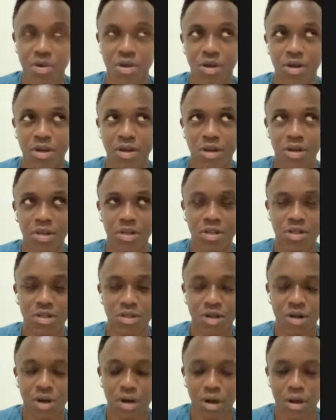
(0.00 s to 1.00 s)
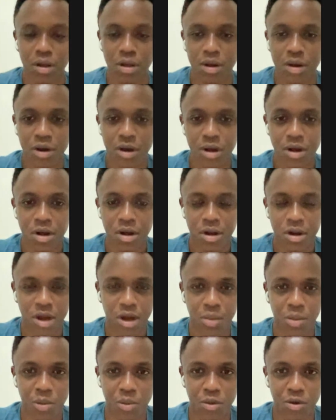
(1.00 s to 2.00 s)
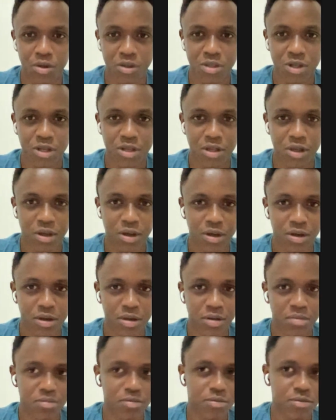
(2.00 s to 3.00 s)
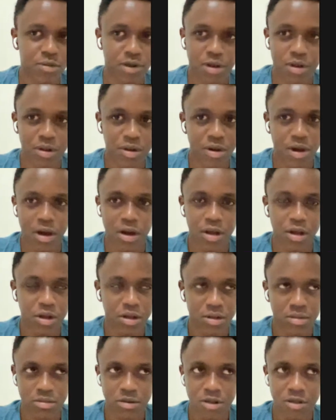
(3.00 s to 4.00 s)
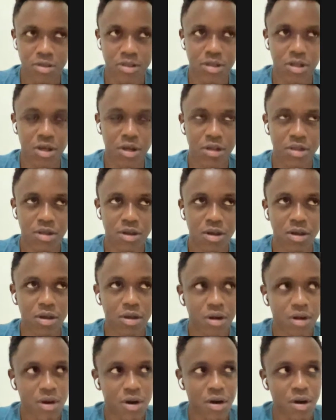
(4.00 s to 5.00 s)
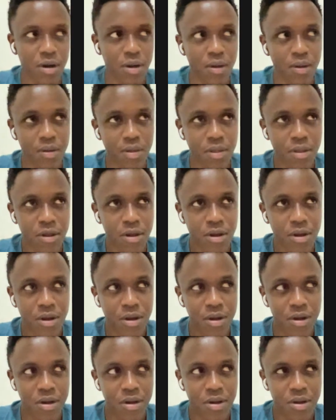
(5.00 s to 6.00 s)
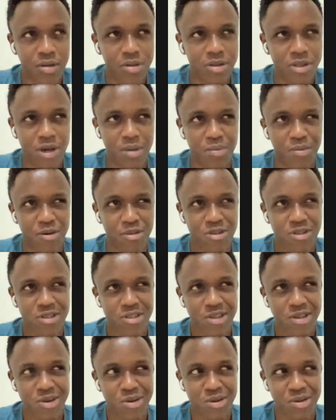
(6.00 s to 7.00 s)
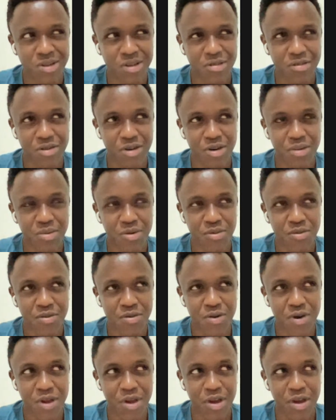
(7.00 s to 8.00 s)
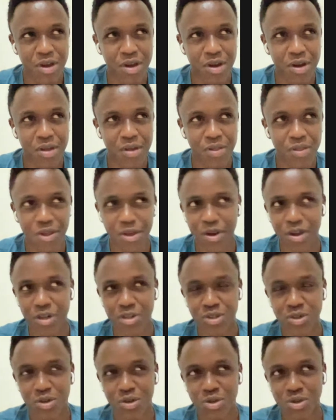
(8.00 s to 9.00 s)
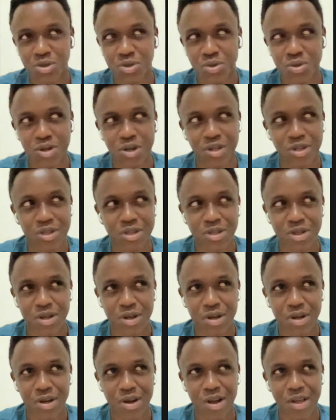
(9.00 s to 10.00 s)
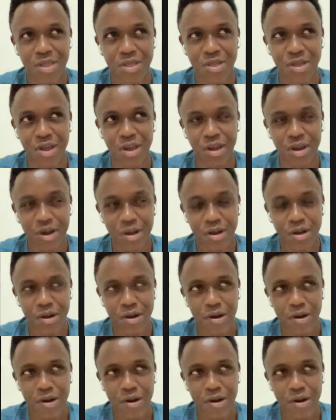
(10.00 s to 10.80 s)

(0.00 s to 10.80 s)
very beginners, like people are starting learning this tech thing. They're mostly not available for like international students. I think